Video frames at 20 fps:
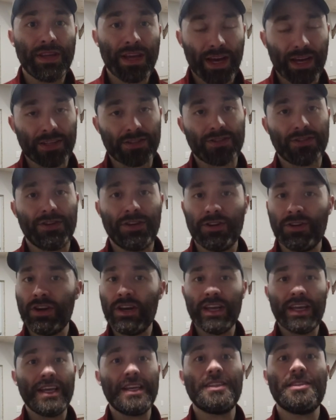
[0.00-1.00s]
yes, you're going
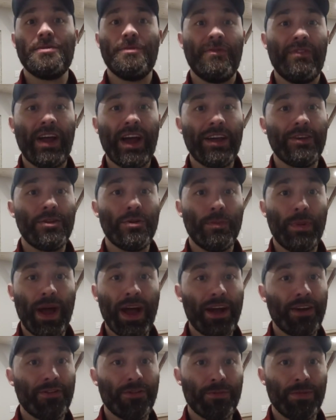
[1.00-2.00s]
to get some value
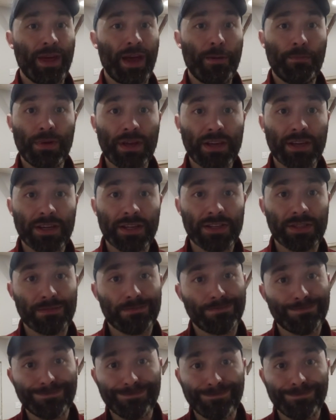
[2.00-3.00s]
back from that
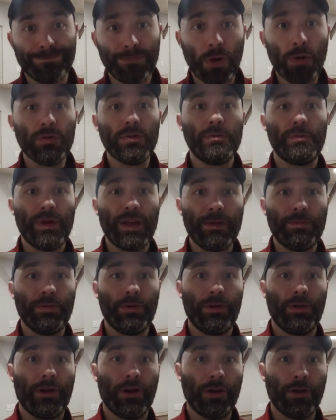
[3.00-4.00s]
because most
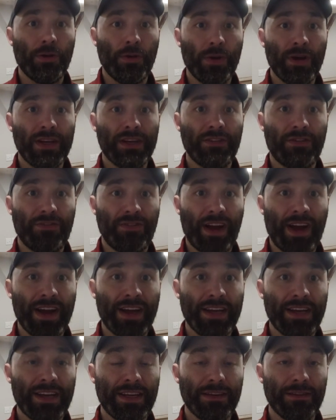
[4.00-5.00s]
people are going to
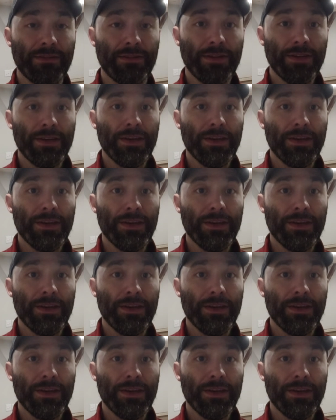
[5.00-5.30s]
find it,